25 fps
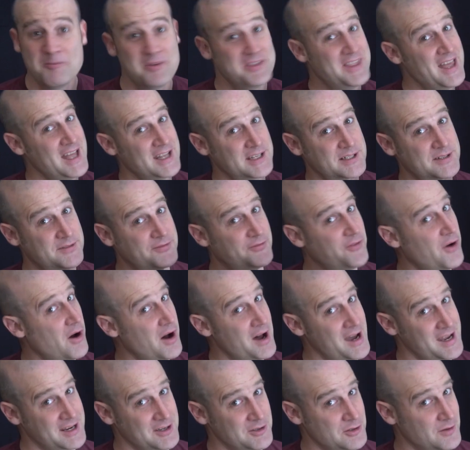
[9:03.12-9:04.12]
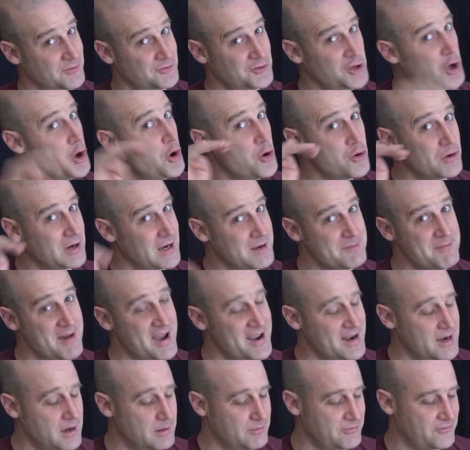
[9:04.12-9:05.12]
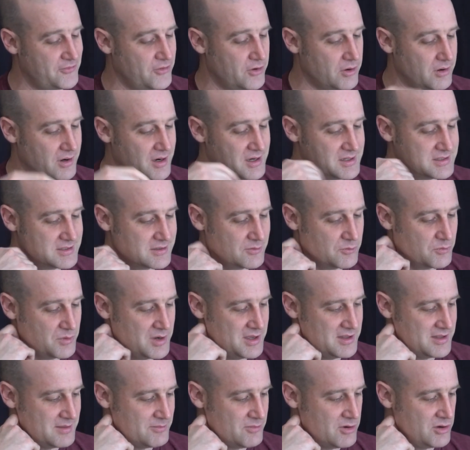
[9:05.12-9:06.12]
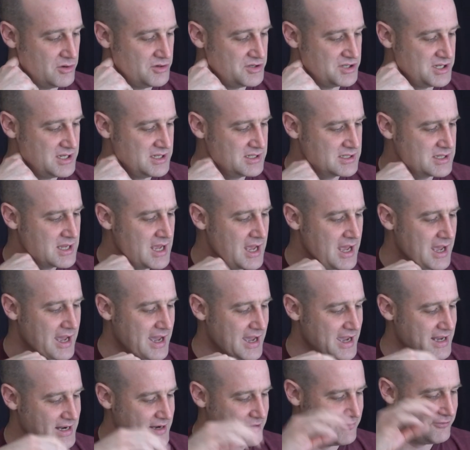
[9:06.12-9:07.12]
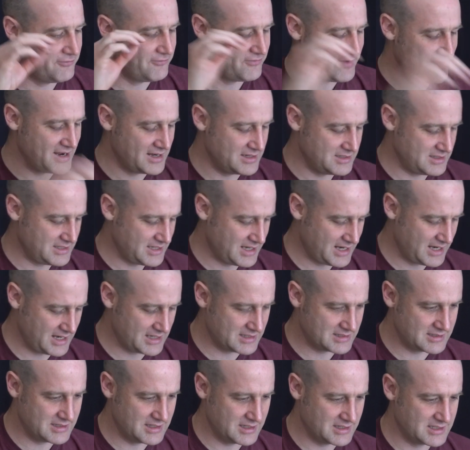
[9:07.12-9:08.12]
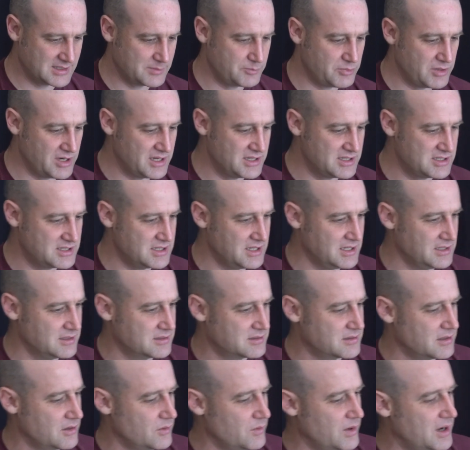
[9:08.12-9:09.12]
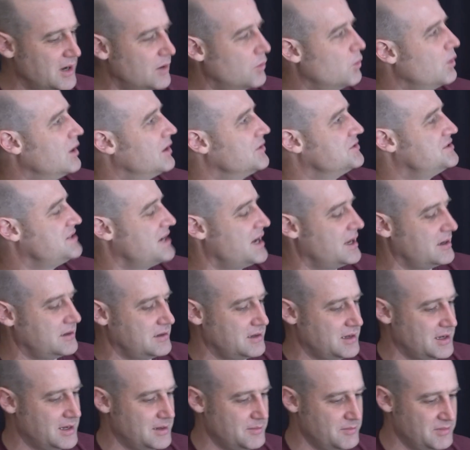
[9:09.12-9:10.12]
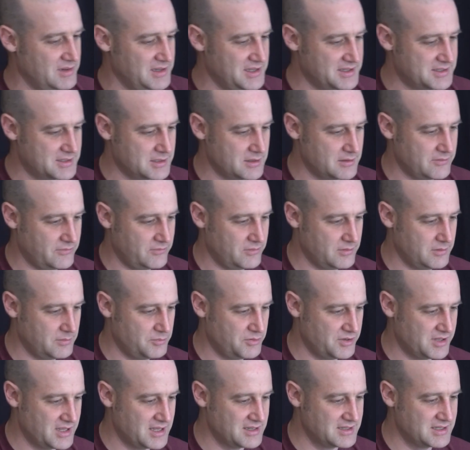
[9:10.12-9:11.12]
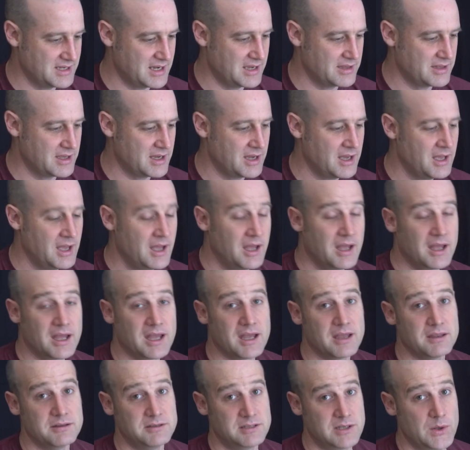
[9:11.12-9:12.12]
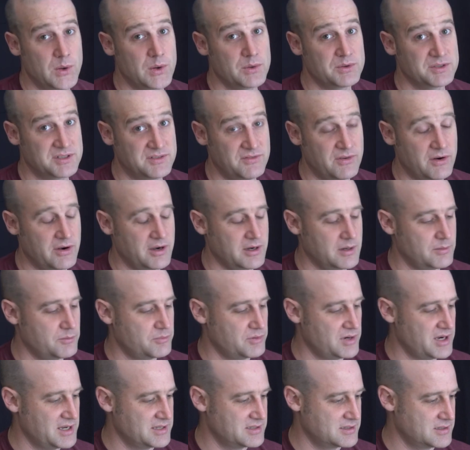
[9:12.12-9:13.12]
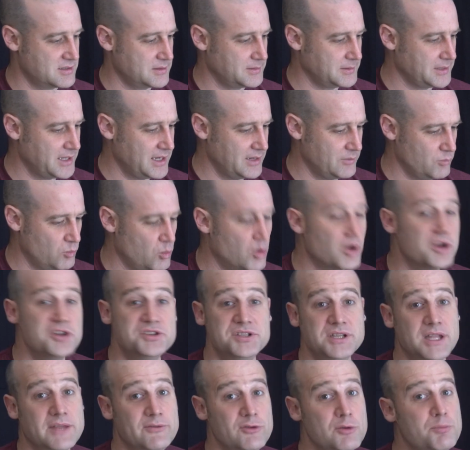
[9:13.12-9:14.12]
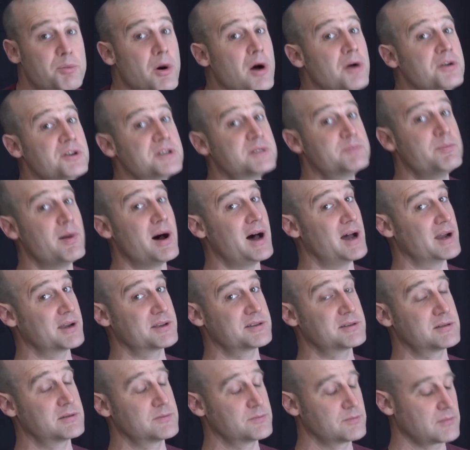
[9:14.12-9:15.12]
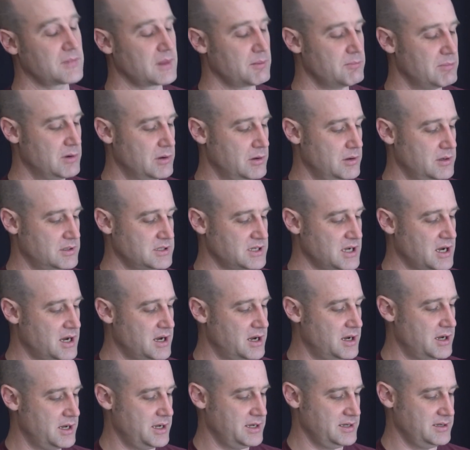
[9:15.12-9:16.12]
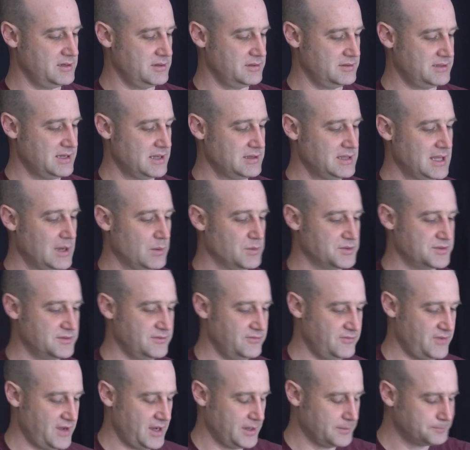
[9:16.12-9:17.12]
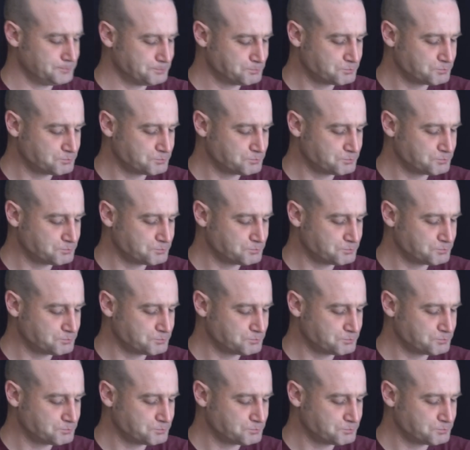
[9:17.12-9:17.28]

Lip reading: but that's fine. You've totally made up for it with emojis and a fantastic spreadsheet. So well done, Melissa, for putting that together. Zoe was very impressed and wanted to give you bonus marks, but I said that wasn't fair.